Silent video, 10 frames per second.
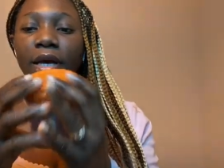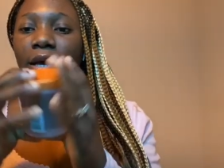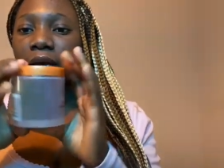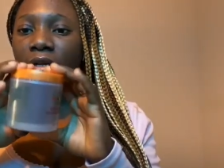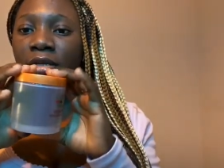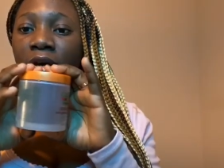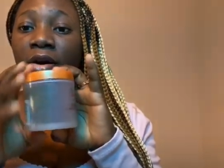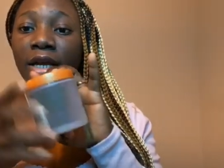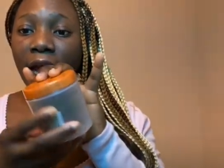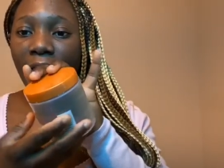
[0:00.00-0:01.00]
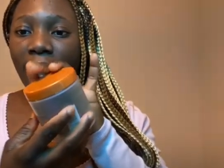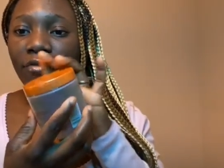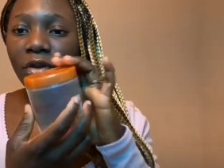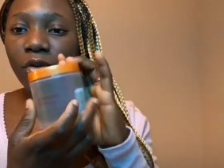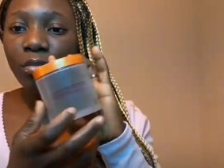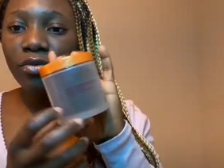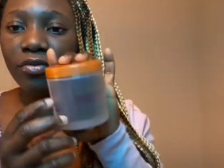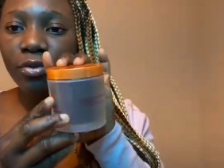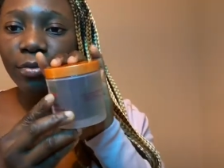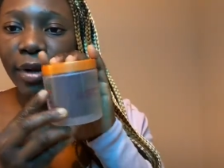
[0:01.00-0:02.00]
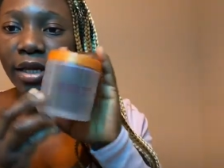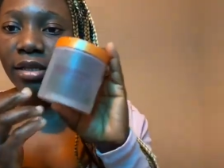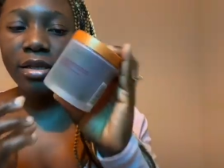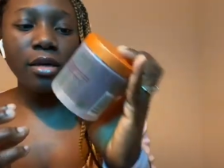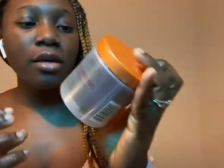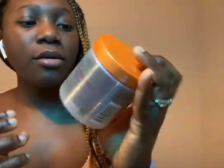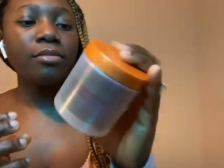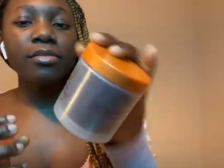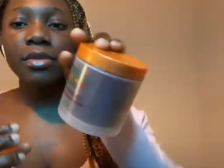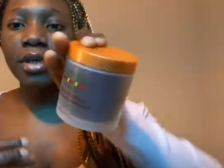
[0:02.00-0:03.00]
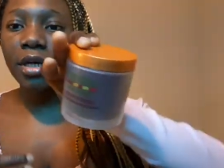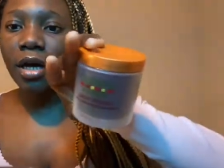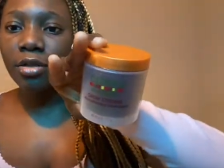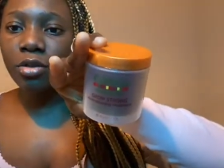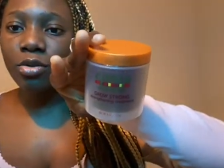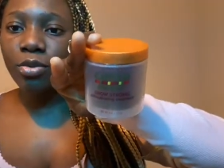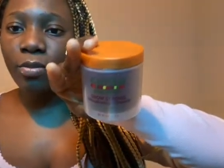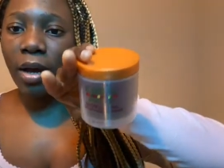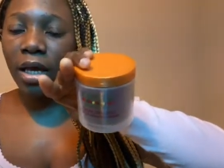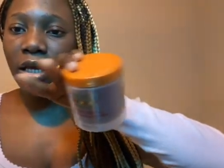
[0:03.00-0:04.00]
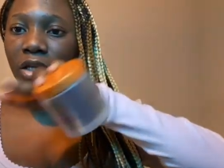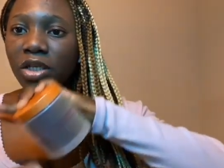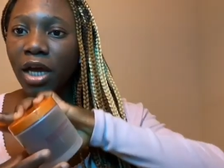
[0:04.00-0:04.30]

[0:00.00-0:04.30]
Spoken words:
this honey I have here, don't be fooled by the Cantu package.